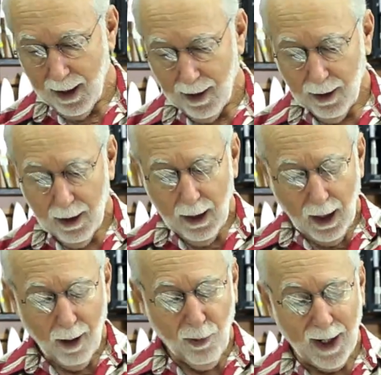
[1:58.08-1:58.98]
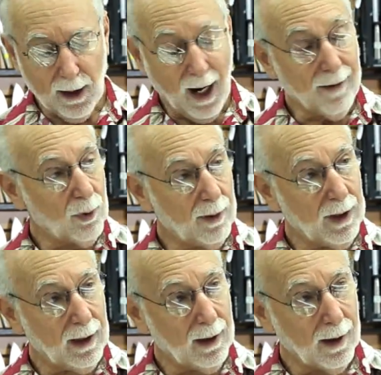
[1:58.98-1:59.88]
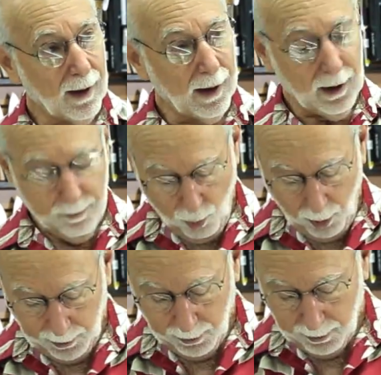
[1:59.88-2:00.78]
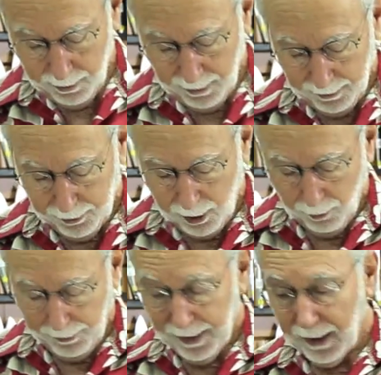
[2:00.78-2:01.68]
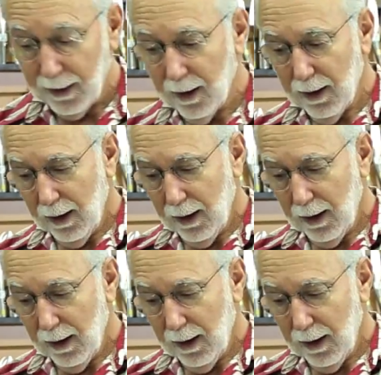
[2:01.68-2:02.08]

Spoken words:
then a bread knife would be an important, you know, thing.